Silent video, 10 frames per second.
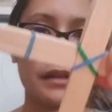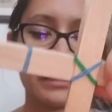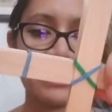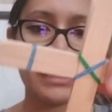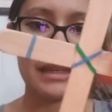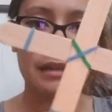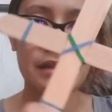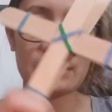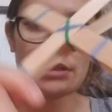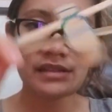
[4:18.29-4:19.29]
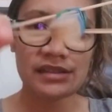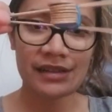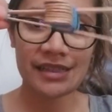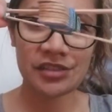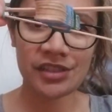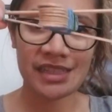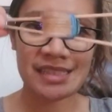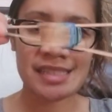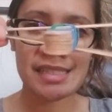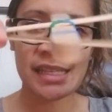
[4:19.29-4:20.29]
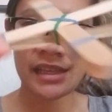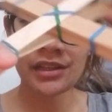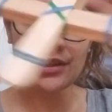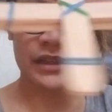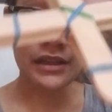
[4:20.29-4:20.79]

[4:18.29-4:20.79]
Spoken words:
Okay. So as you can see,